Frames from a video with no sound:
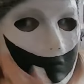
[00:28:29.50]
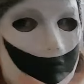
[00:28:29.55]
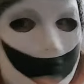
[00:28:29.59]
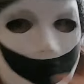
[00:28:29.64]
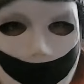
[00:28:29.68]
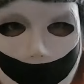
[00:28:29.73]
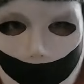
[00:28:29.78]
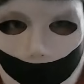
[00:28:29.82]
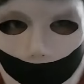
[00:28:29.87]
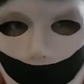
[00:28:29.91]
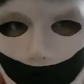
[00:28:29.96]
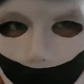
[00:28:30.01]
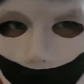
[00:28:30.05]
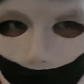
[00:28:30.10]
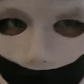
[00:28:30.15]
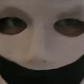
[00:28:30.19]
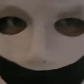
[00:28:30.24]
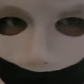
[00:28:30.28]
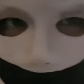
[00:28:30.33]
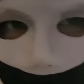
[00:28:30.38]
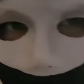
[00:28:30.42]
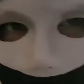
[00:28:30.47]
the smile,
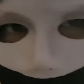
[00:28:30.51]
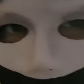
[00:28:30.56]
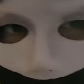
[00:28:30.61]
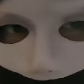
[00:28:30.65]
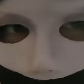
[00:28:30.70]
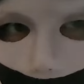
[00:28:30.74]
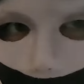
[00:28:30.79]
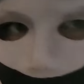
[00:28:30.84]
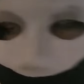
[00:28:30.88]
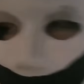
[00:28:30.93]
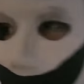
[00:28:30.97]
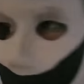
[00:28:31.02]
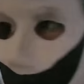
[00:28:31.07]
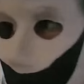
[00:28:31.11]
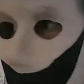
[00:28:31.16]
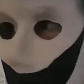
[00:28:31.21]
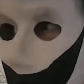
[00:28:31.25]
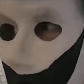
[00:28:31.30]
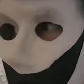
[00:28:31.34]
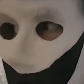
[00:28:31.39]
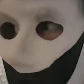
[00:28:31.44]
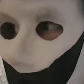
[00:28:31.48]
ignore the smile.
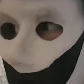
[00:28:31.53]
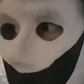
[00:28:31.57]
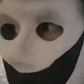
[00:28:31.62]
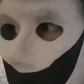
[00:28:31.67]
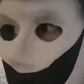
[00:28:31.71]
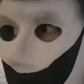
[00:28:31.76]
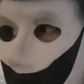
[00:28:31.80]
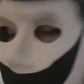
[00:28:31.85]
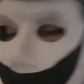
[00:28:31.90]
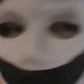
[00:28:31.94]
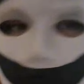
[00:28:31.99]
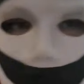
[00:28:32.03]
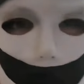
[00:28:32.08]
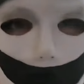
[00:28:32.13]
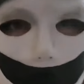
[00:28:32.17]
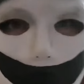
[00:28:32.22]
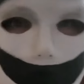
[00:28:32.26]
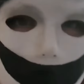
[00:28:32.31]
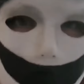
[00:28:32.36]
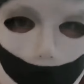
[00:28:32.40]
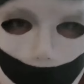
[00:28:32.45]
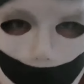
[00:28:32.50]
Sorry, I
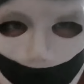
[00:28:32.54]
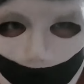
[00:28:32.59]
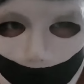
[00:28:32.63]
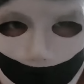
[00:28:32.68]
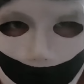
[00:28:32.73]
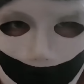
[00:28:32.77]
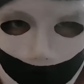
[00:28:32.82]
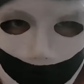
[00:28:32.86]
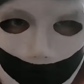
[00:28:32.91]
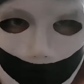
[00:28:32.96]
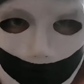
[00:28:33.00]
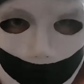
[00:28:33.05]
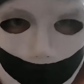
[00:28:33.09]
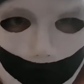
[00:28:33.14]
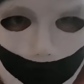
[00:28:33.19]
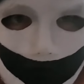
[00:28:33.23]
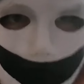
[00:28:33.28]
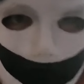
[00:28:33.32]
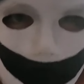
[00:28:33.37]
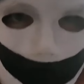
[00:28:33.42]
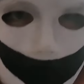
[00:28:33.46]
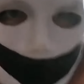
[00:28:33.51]
got a picture of him on my
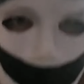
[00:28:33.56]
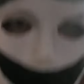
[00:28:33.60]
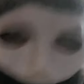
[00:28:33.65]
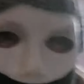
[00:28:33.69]
wall because I'm